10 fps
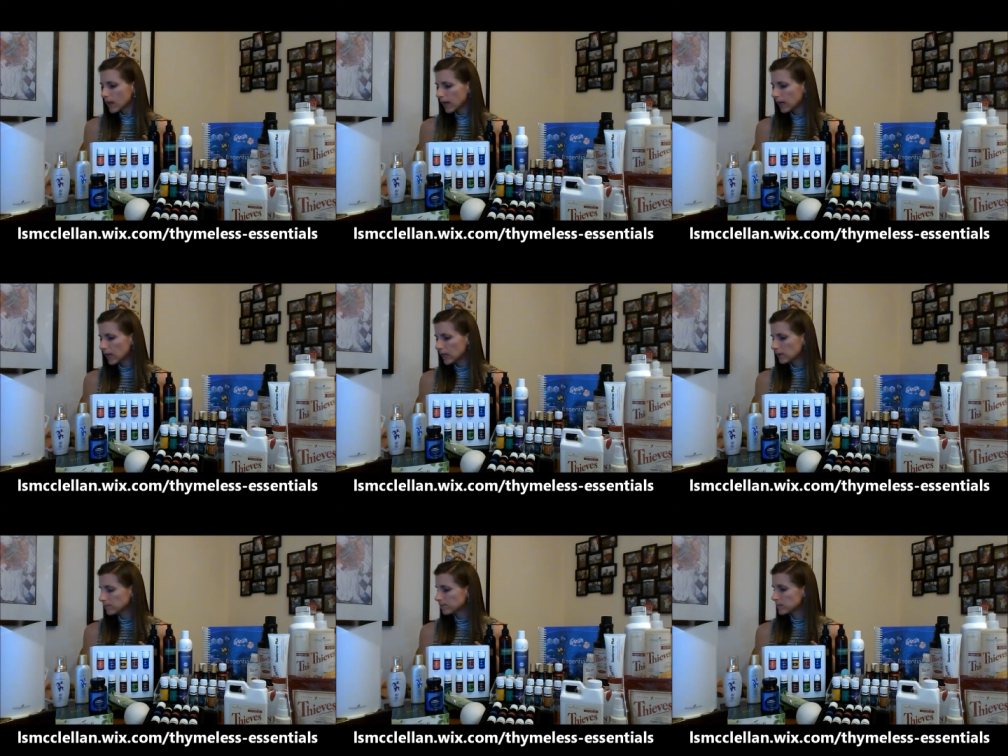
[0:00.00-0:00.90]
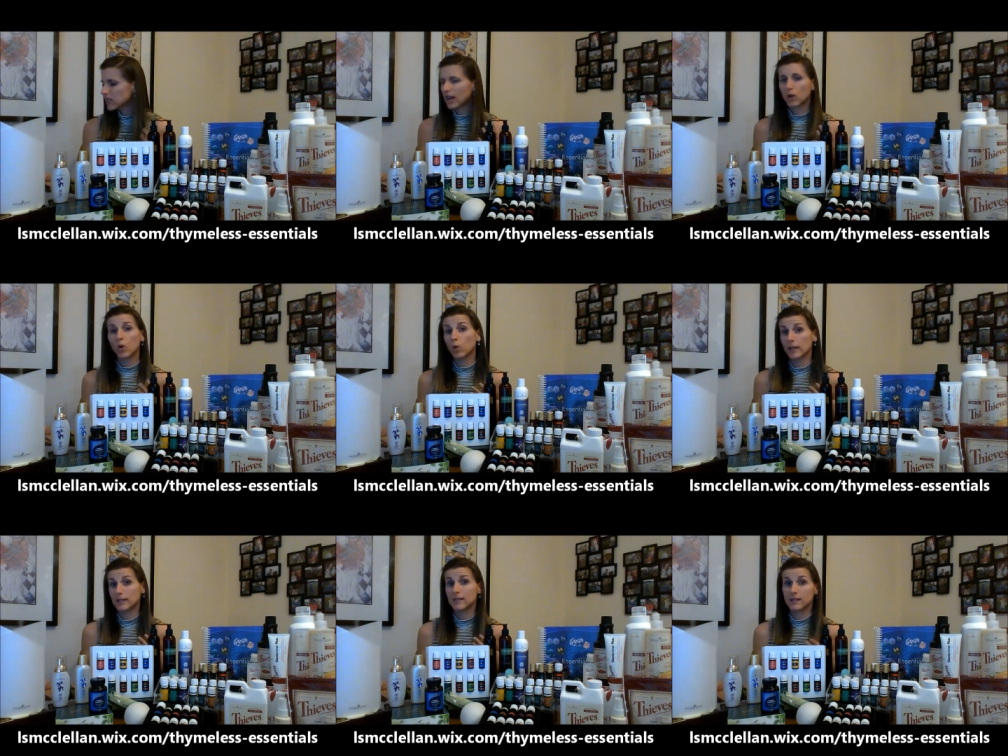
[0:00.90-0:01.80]
It's got a
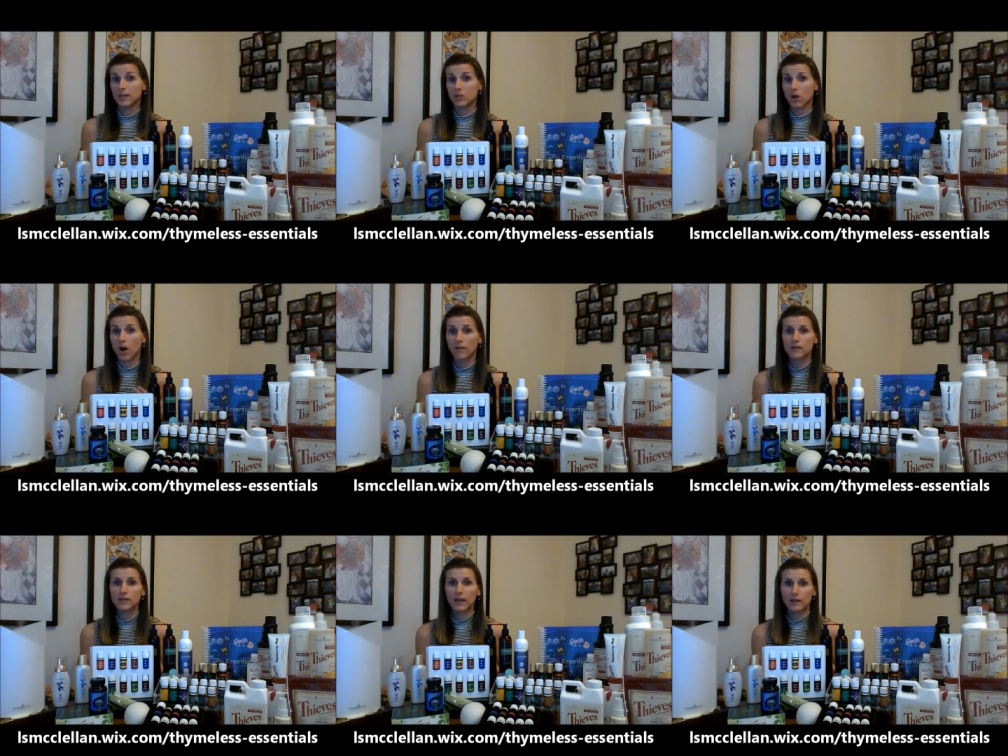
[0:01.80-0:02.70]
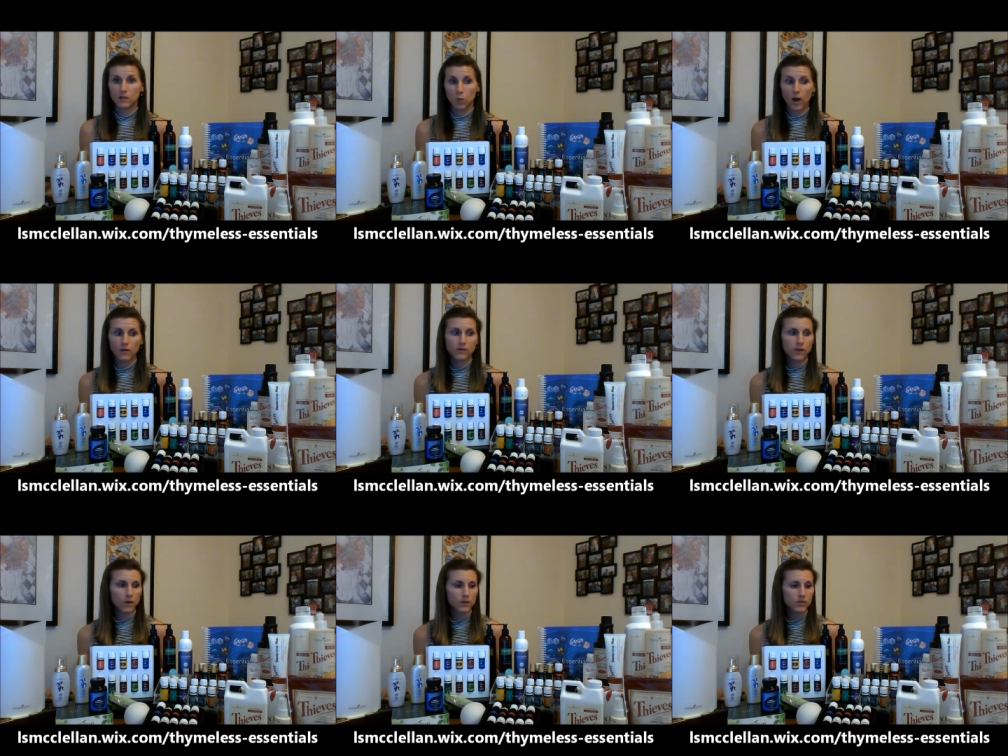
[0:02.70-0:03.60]
cooling sensation on the skin as well,
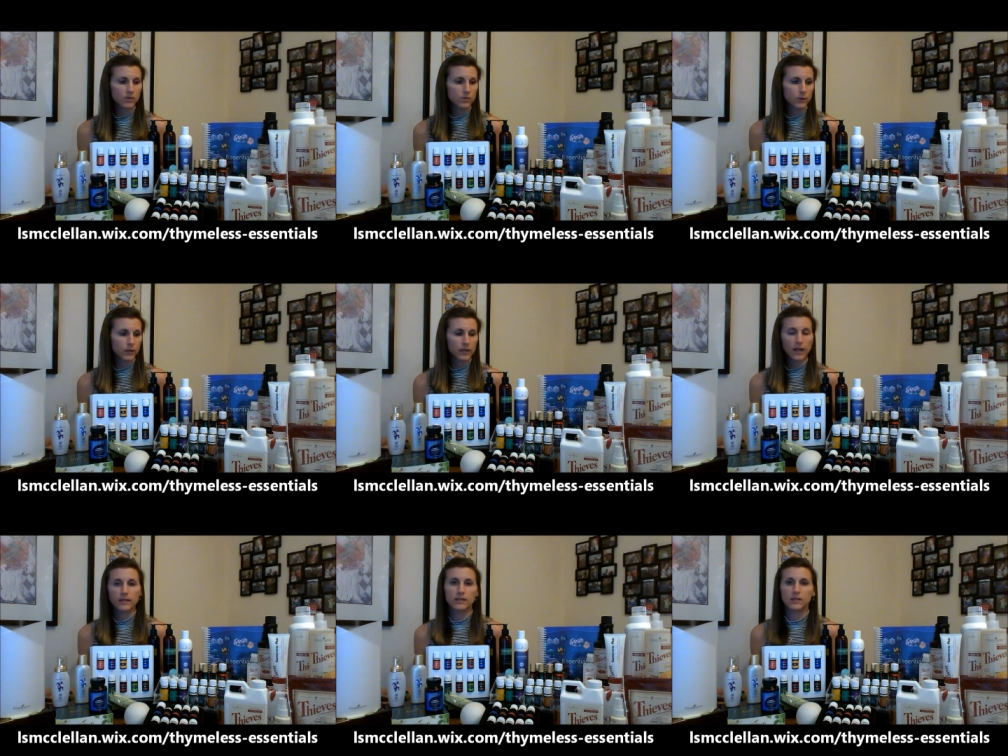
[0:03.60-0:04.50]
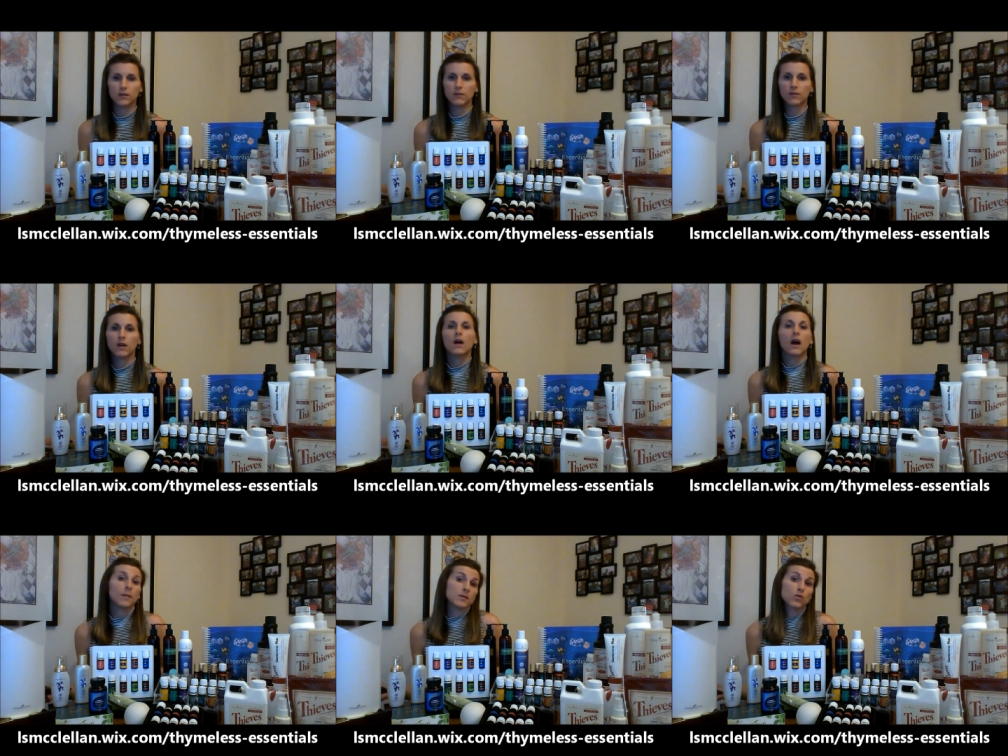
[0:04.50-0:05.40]
so it's just really nice to,
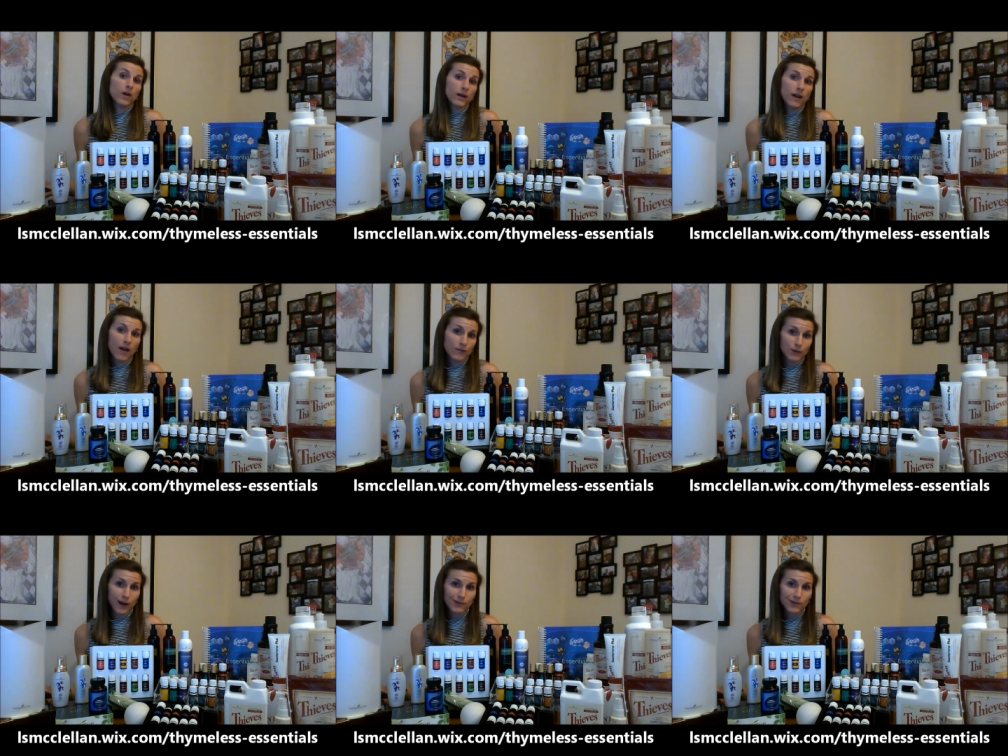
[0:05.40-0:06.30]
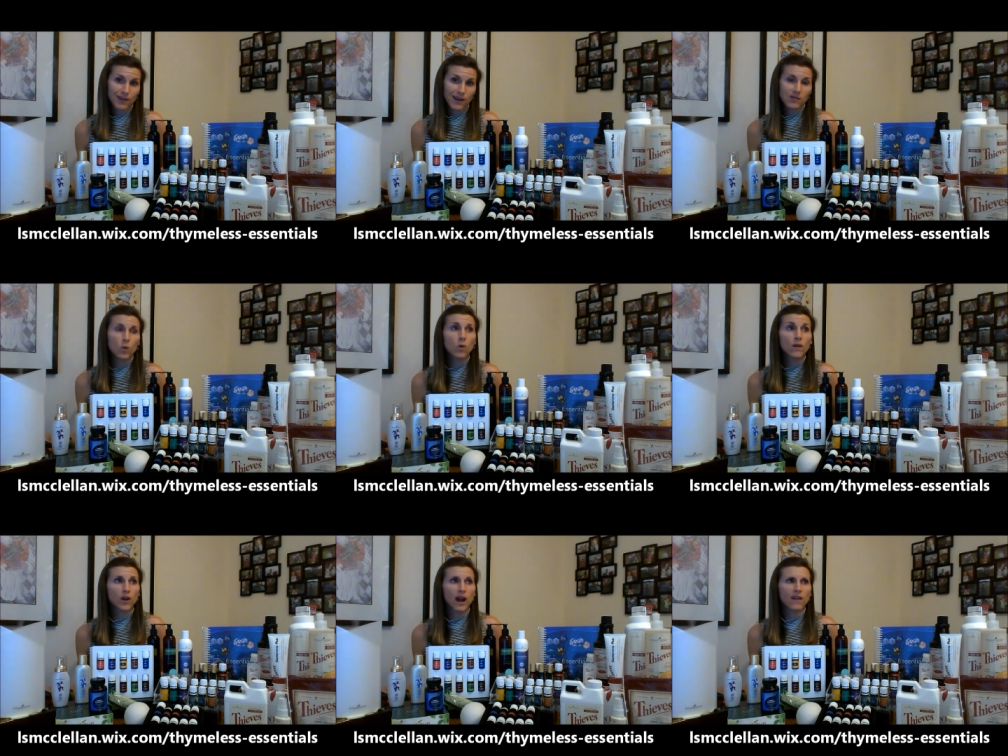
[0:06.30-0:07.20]
it's a great after exercise, or
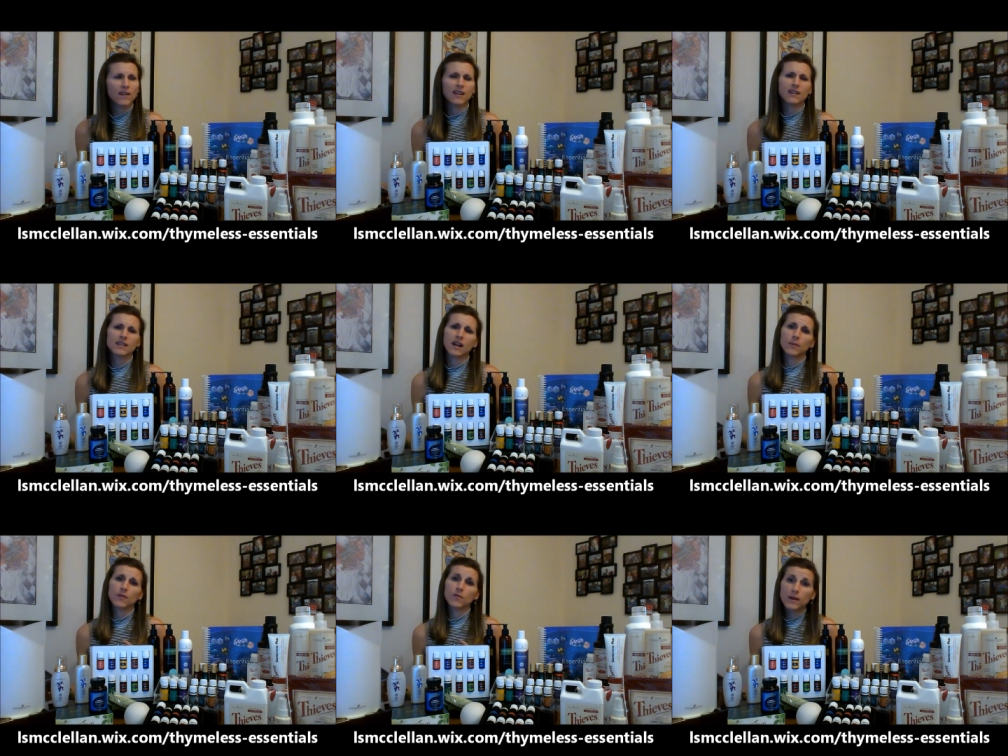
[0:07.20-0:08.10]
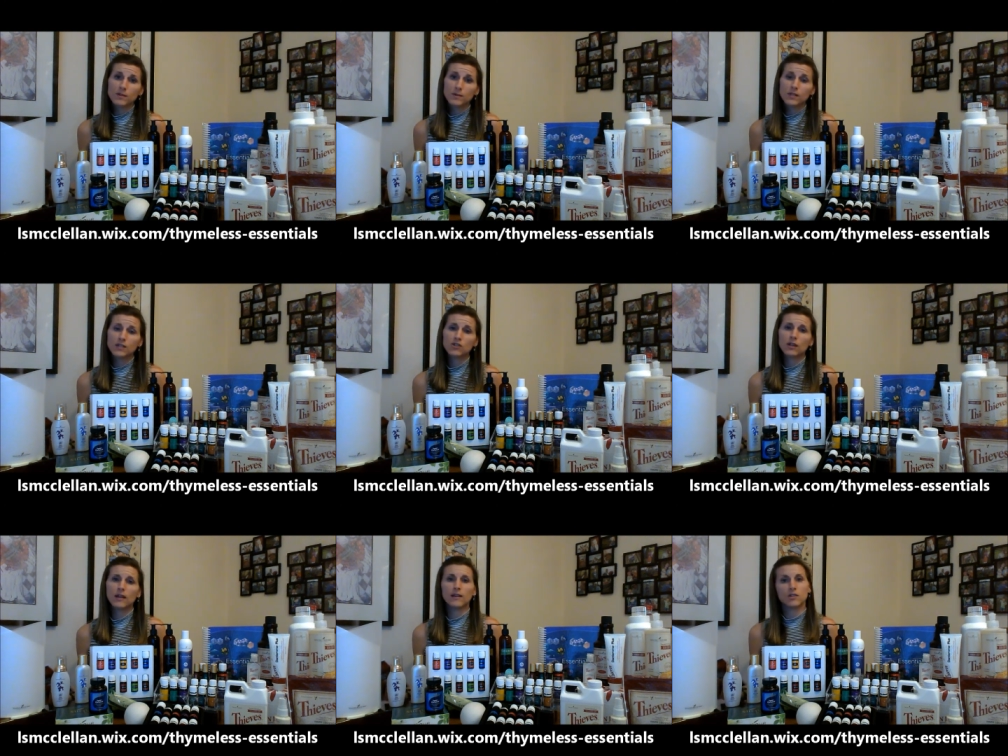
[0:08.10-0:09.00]
if you're having any type of muscle tension
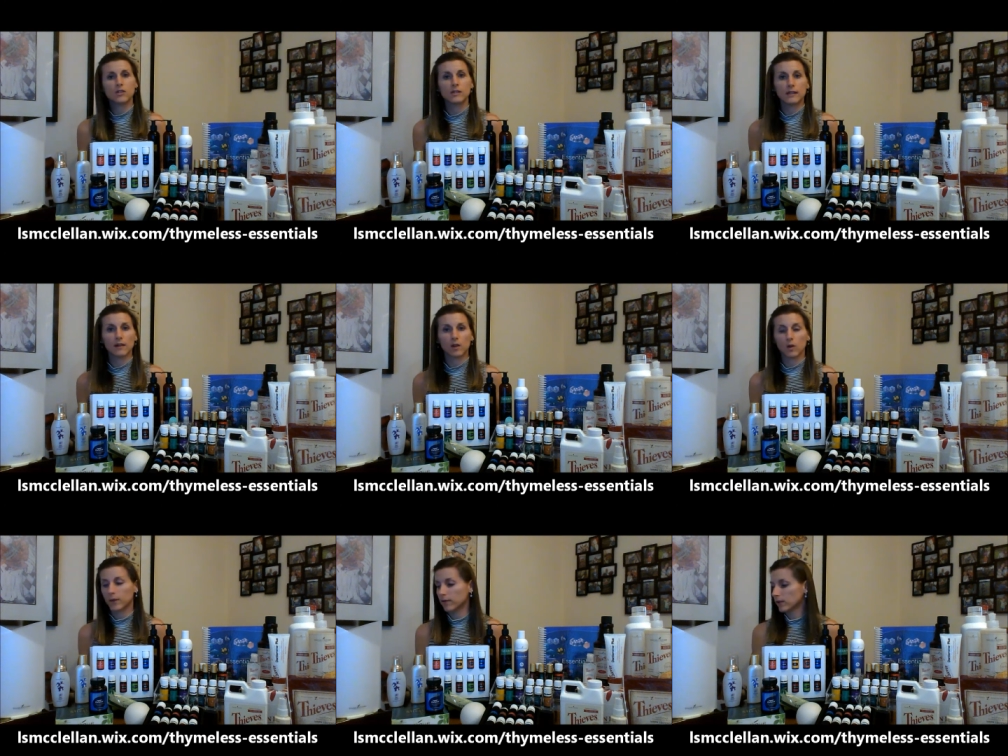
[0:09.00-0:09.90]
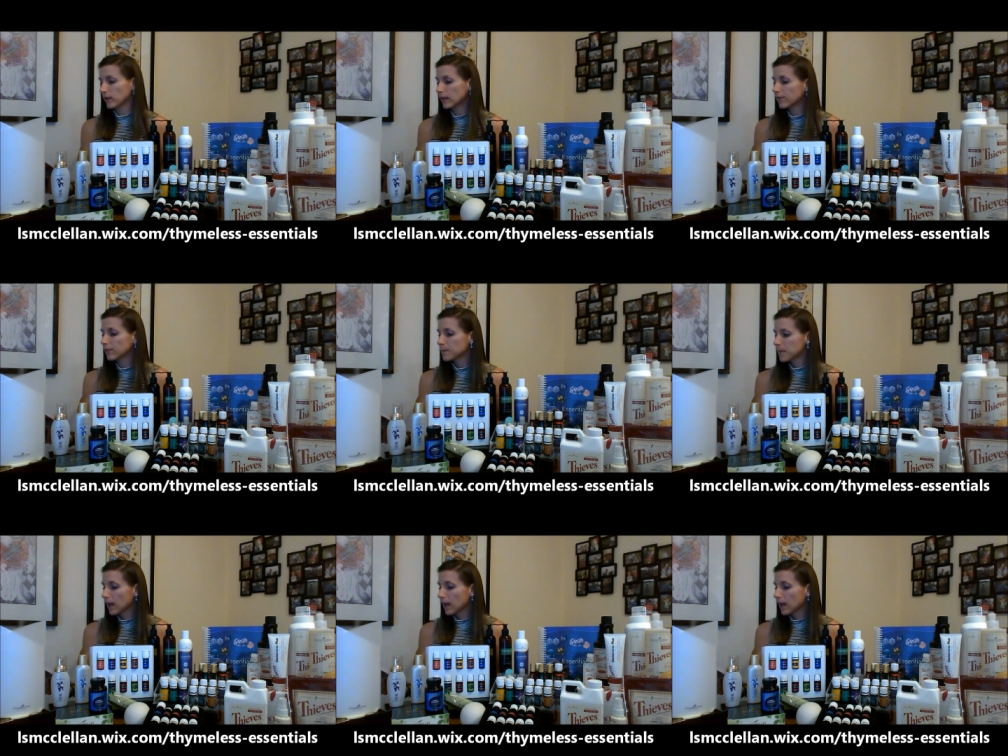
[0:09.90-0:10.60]
and just need a little bit of relief.